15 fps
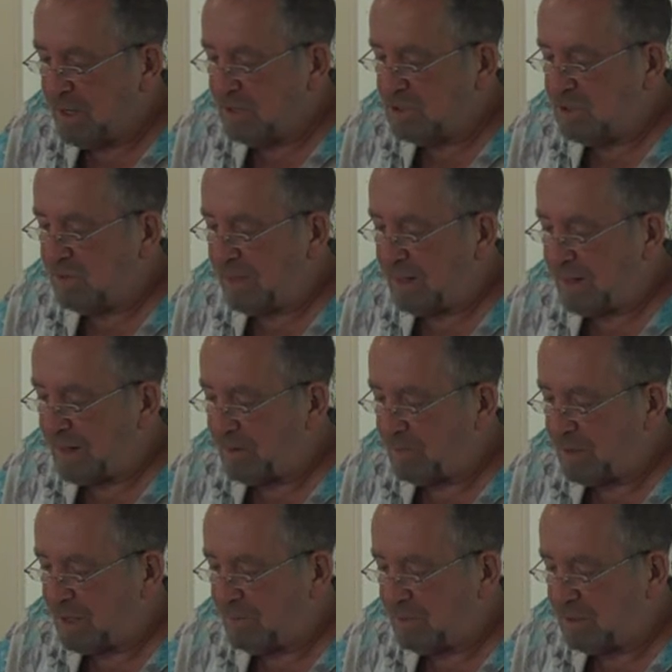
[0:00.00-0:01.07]
they decided
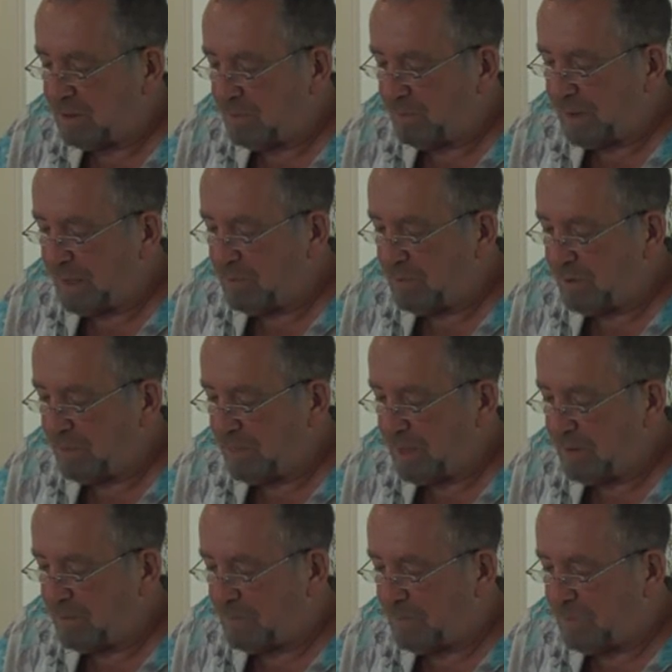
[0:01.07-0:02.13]
he would have to be
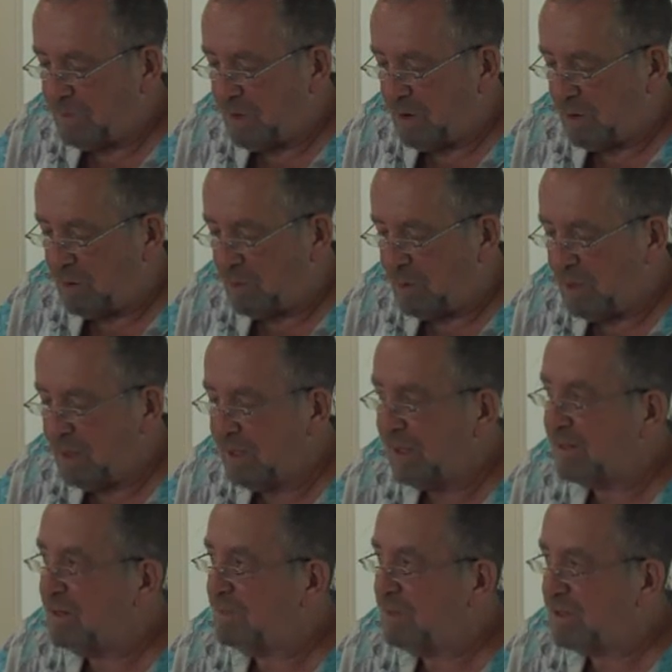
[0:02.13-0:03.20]
punished. So they tied
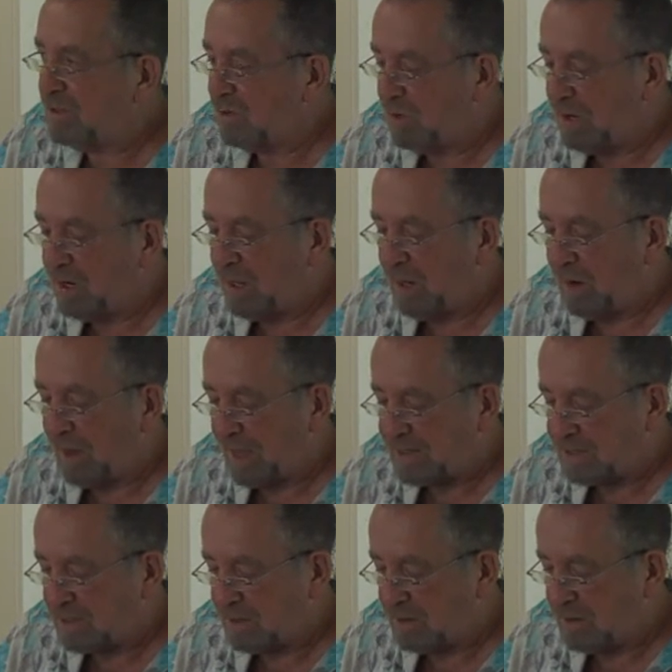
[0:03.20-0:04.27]
him up and left him
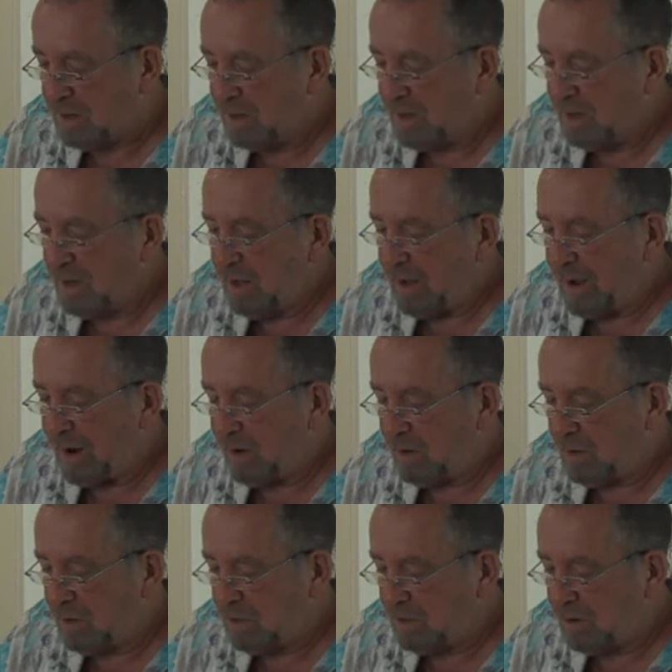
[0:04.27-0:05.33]
all night in the
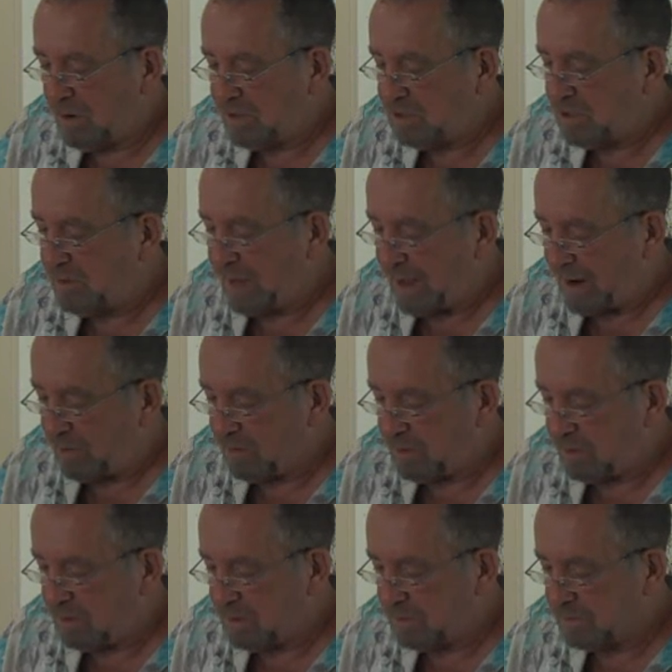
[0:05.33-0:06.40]
closet in the extra
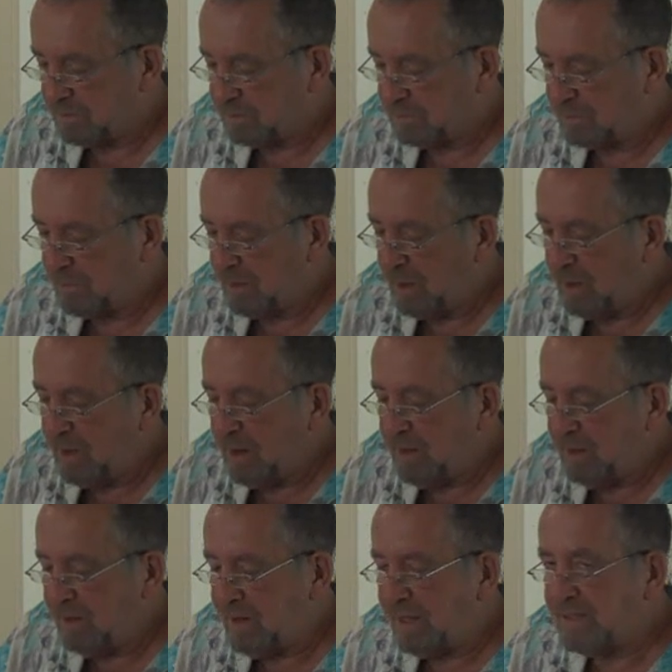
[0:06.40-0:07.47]
bedroom. He was
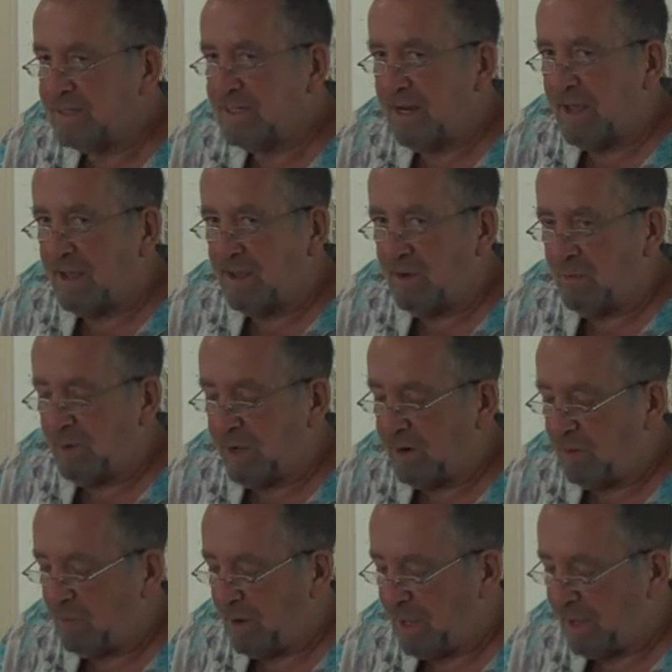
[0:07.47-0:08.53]
shouting so much,
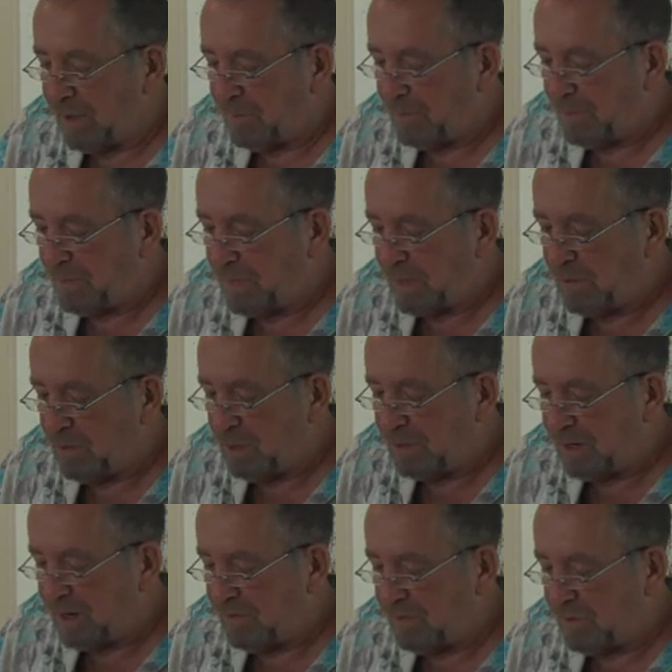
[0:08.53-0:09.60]
Johnny couldn't sleep.
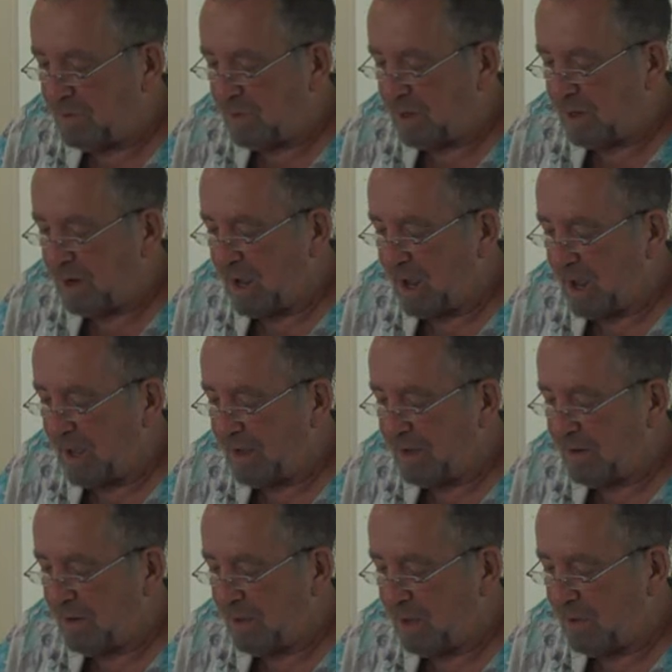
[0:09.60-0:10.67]
He was having
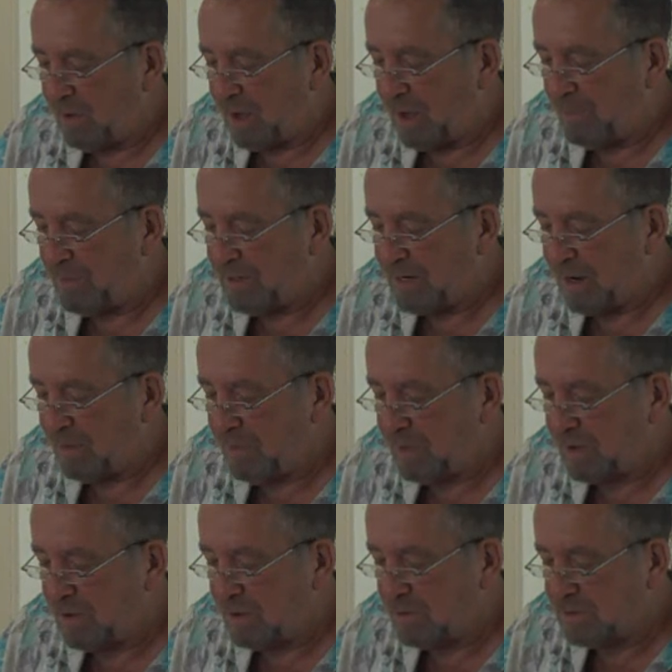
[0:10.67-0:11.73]
bad dreams.
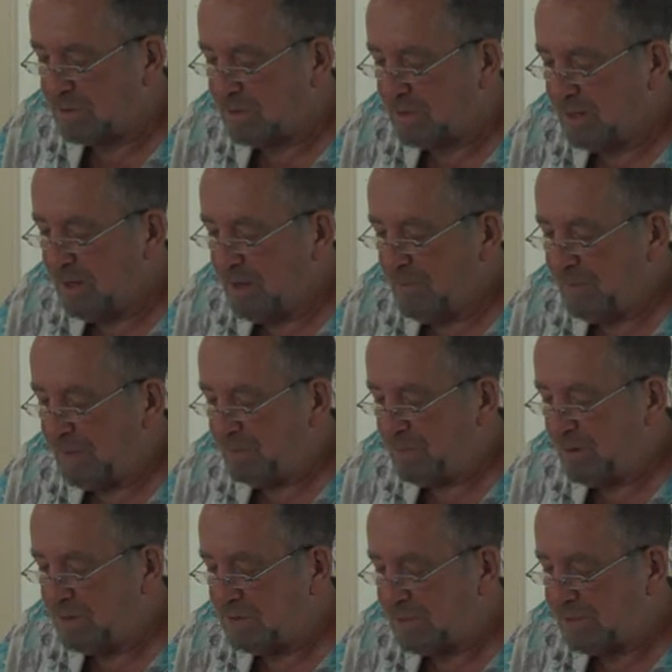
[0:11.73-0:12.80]
Should they let him come into
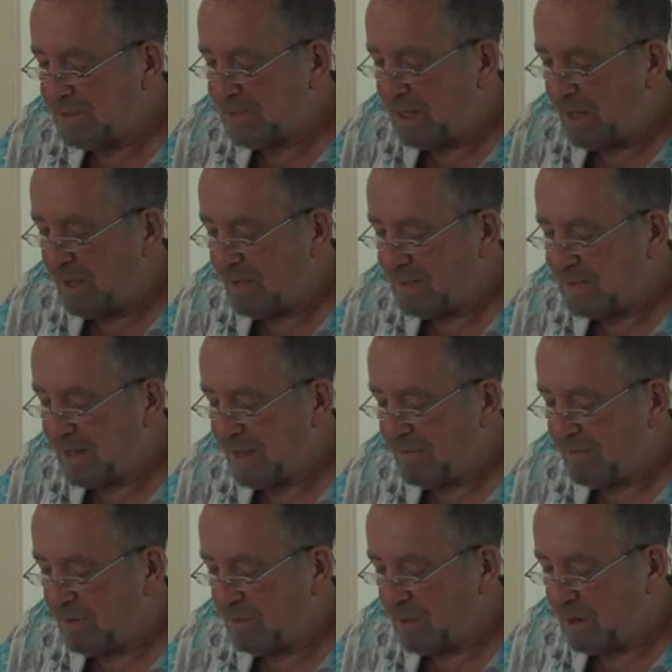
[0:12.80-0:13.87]
the bed with them?
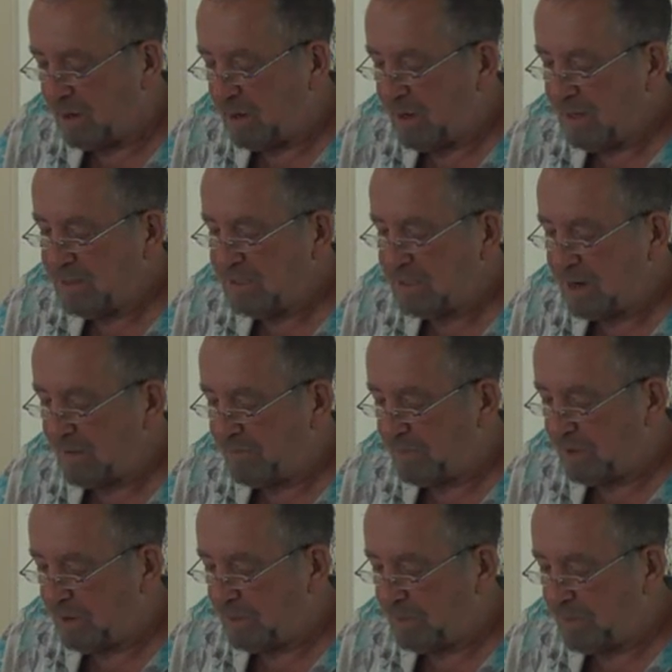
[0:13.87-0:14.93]
No. He had to be
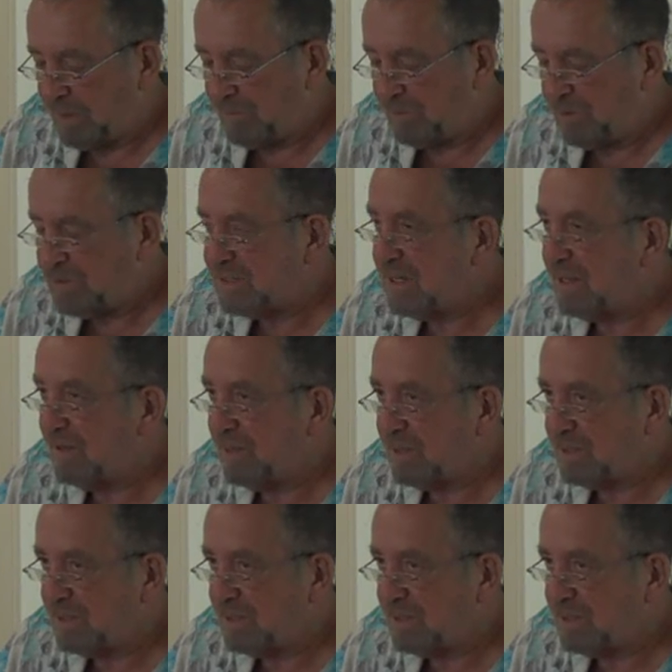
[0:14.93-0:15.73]
taught a lesson.